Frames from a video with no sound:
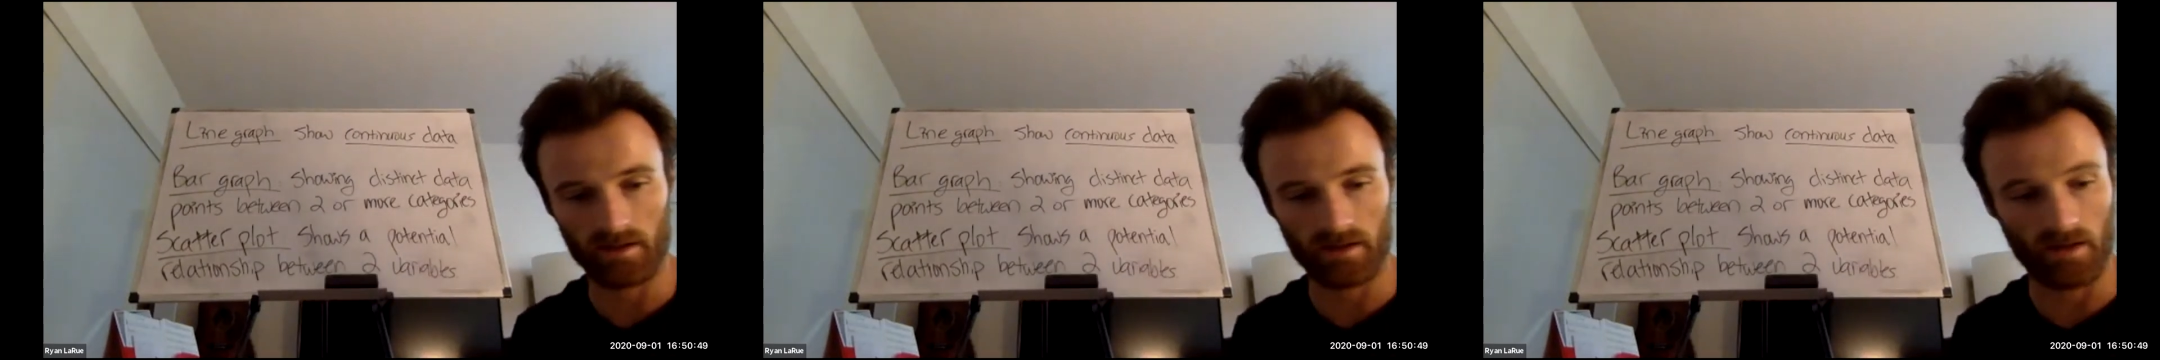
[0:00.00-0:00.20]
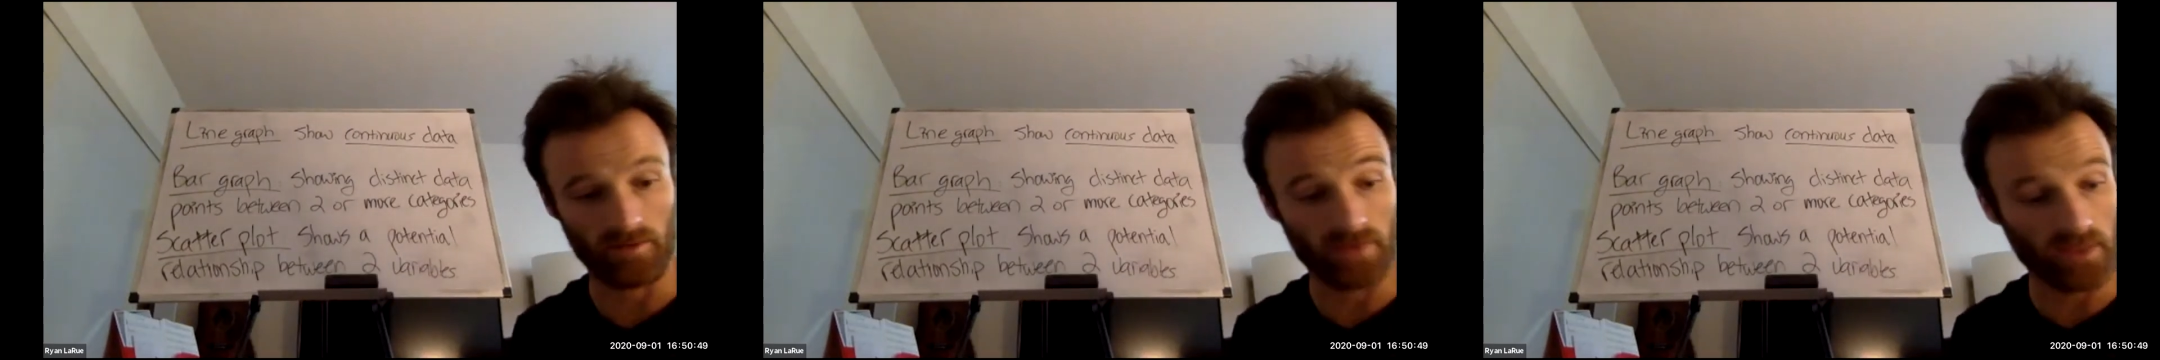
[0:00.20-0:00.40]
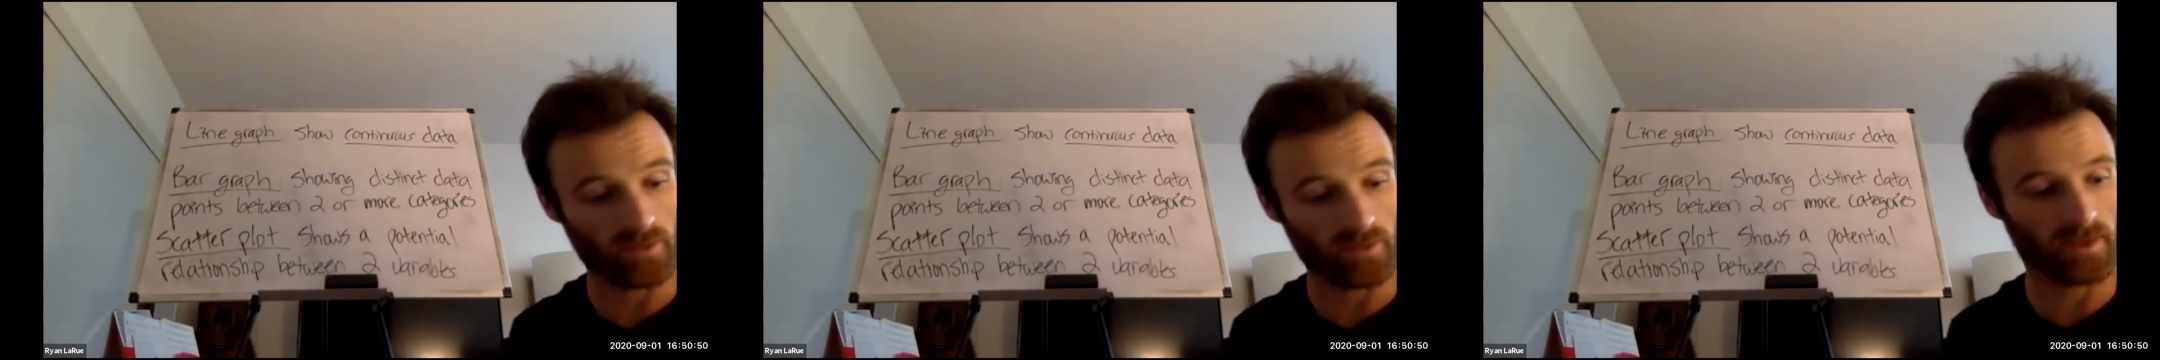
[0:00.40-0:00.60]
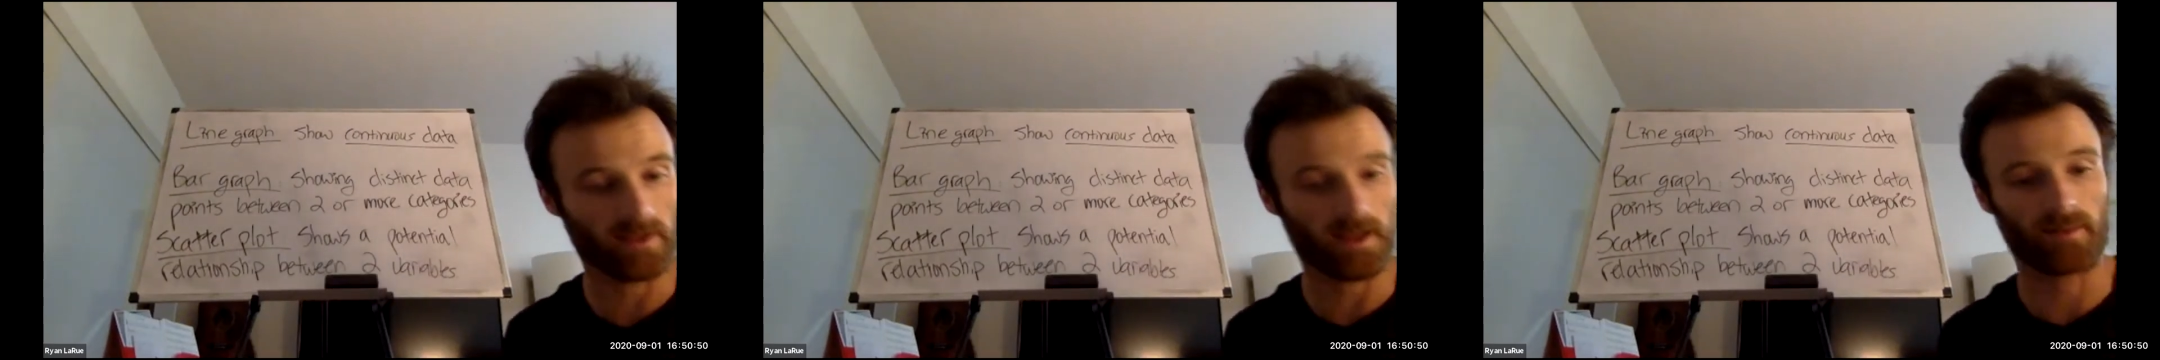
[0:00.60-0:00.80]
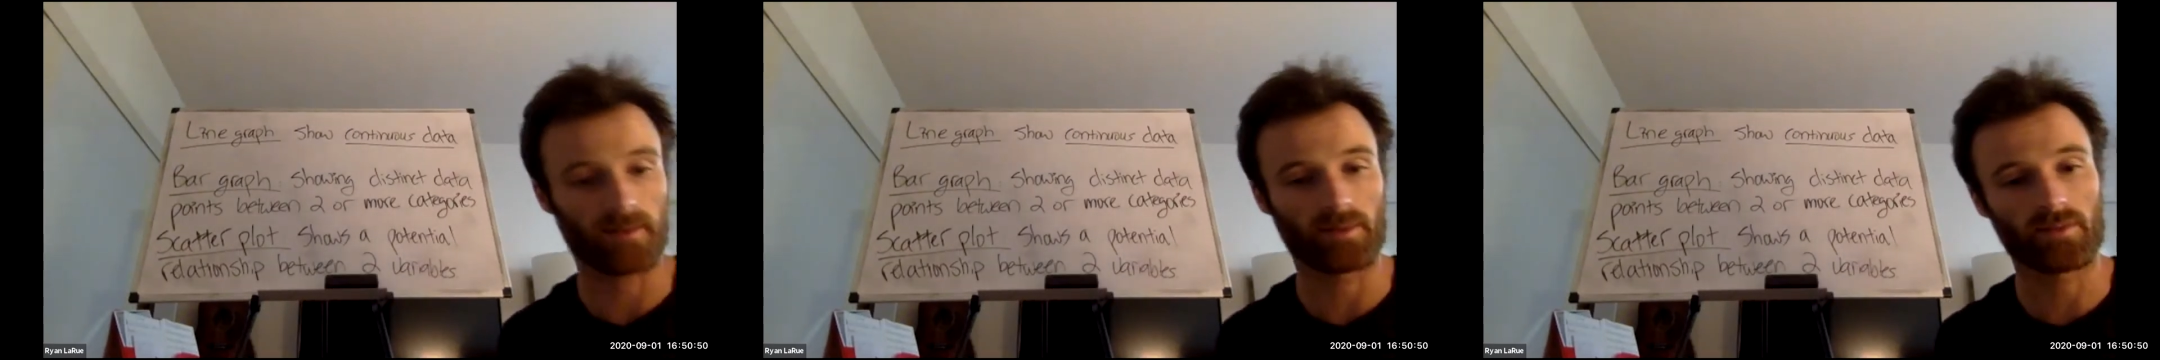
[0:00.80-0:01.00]
of this week's
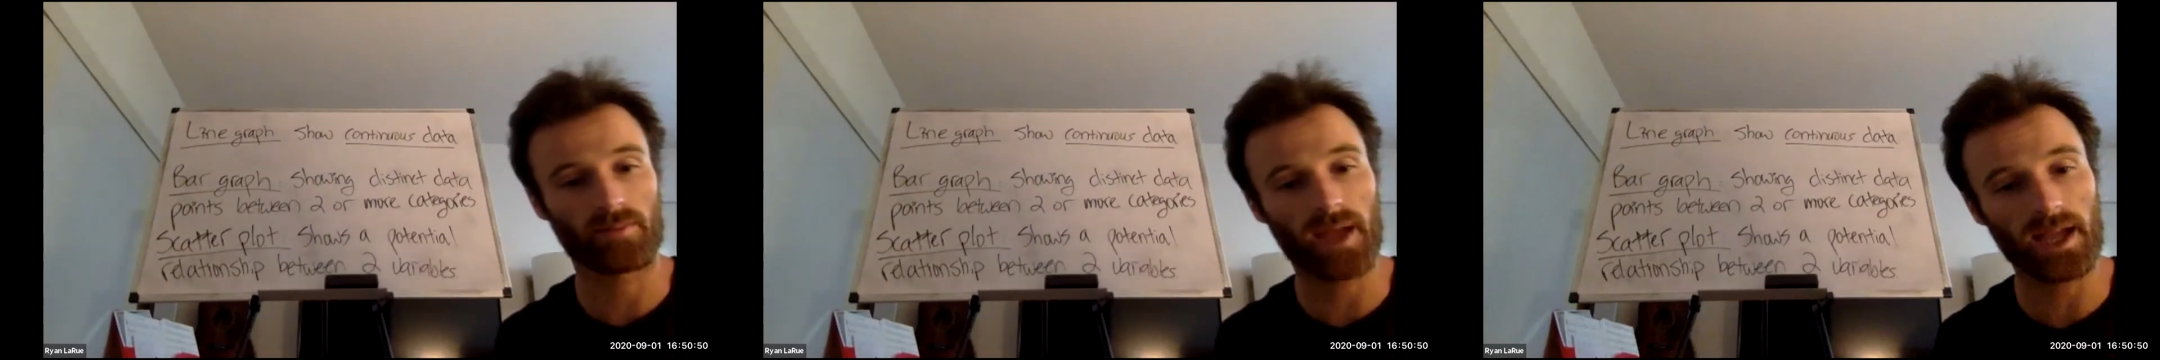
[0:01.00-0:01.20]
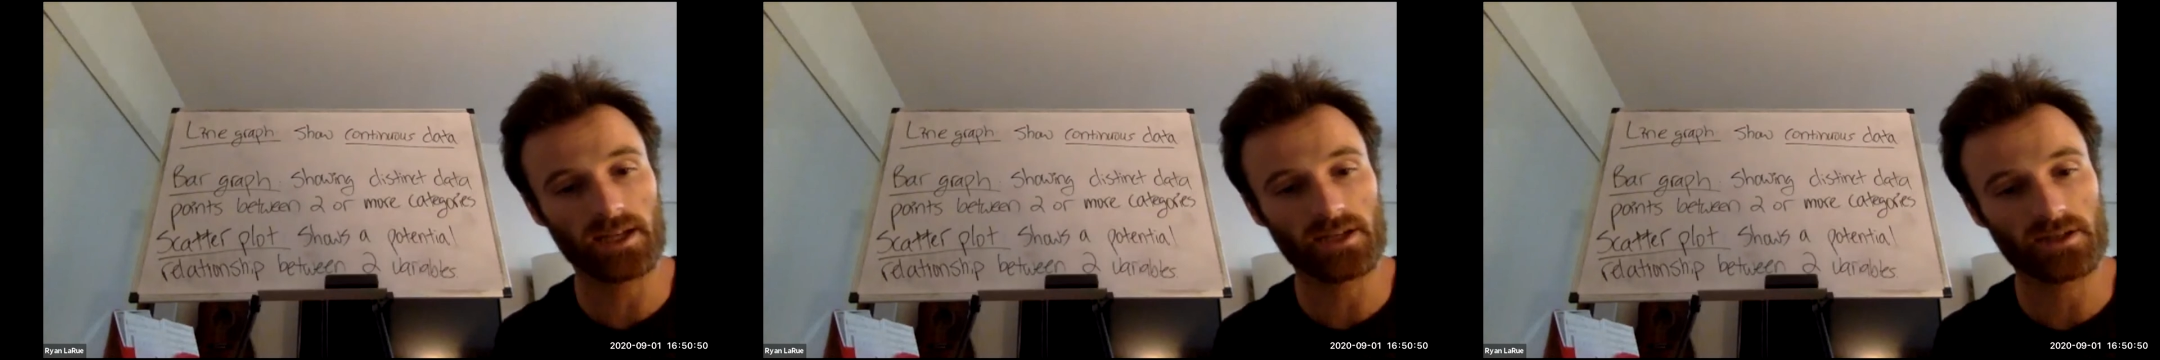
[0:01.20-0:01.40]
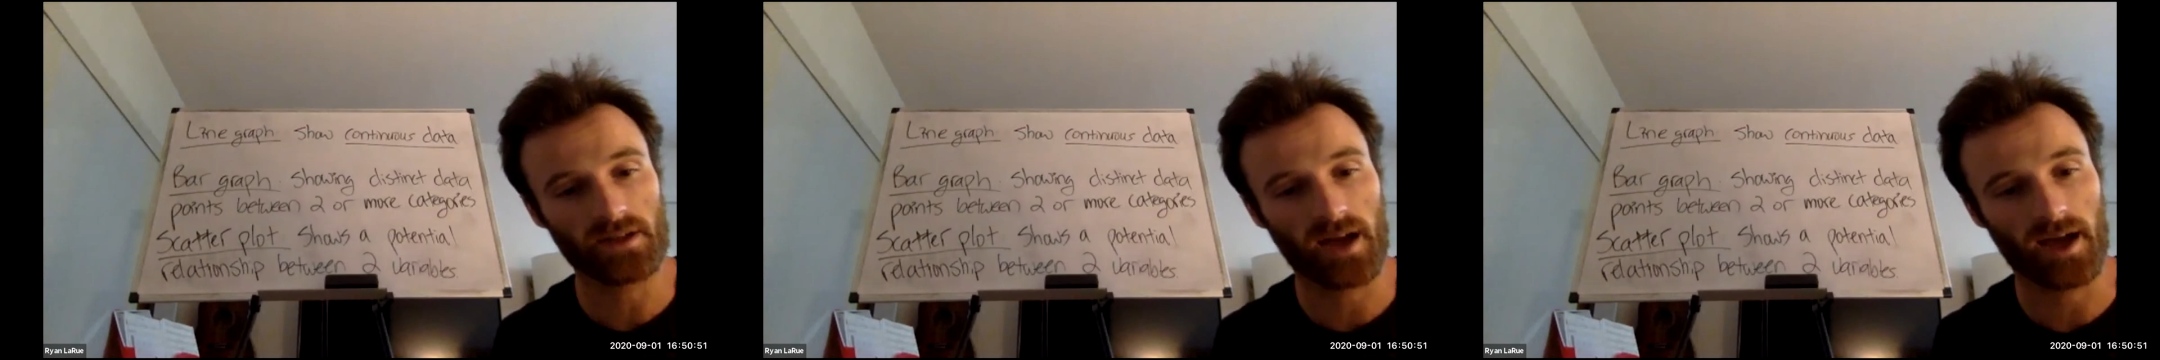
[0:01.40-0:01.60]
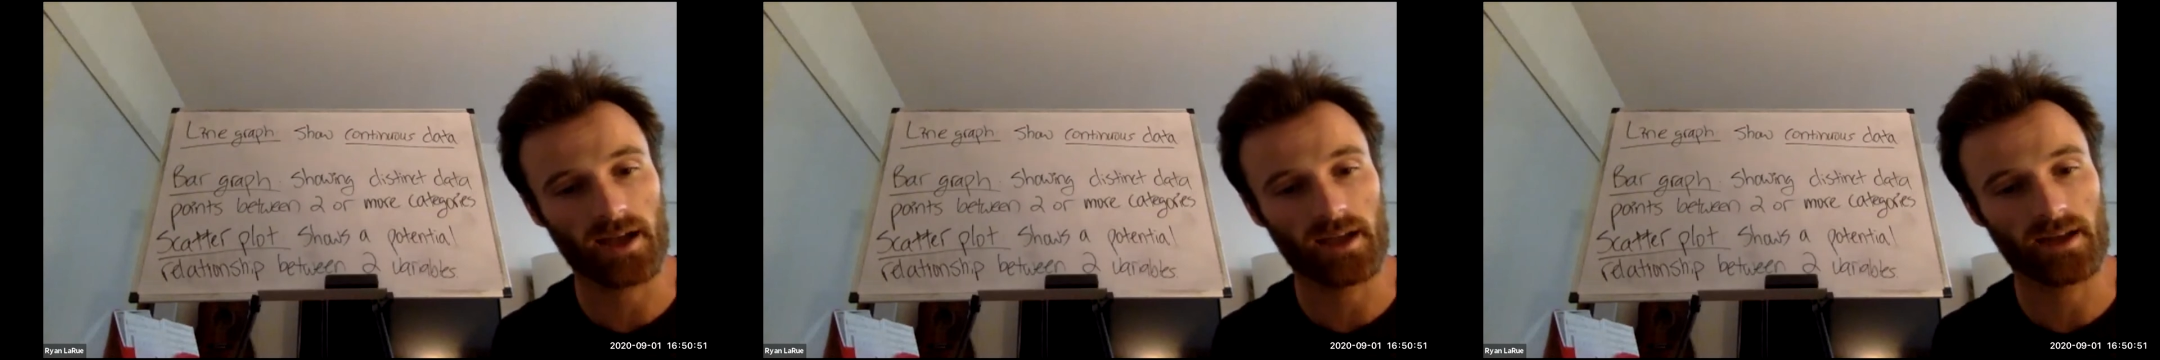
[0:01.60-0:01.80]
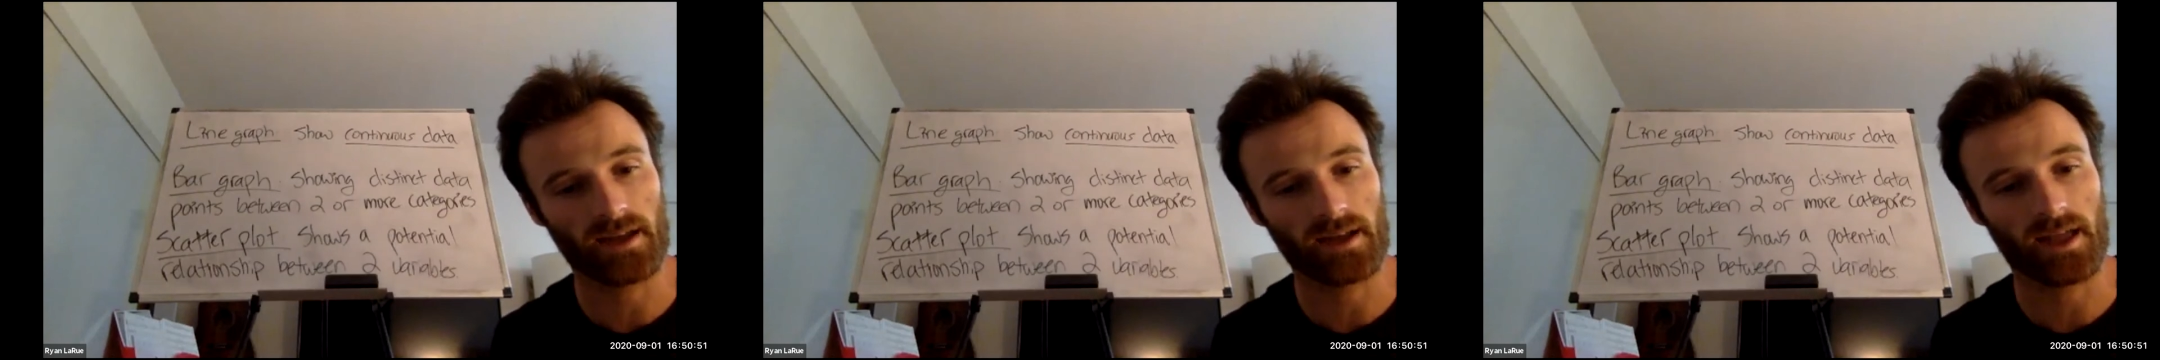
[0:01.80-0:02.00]
lab. It's page
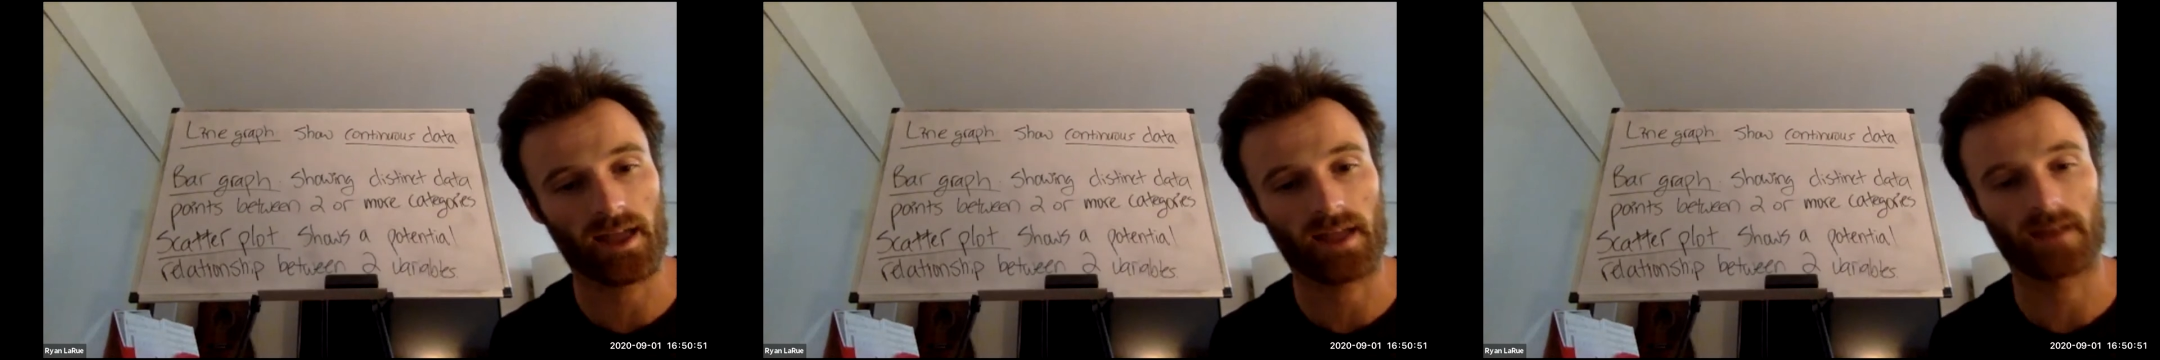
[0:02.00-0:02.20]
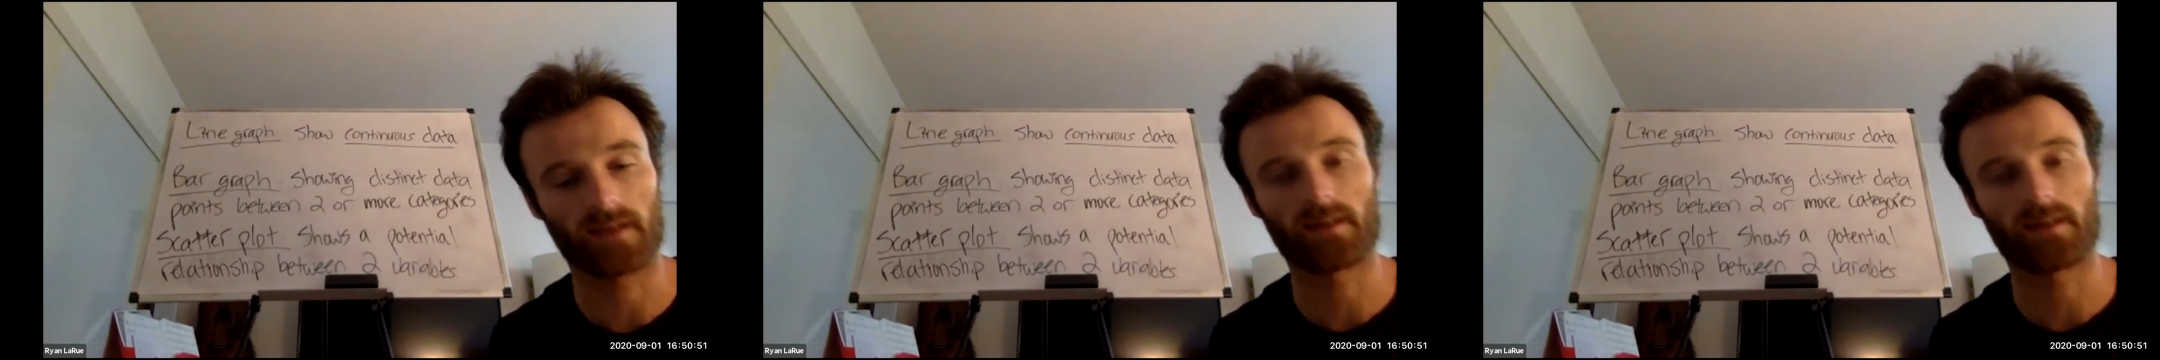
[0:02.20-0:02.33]
9 again,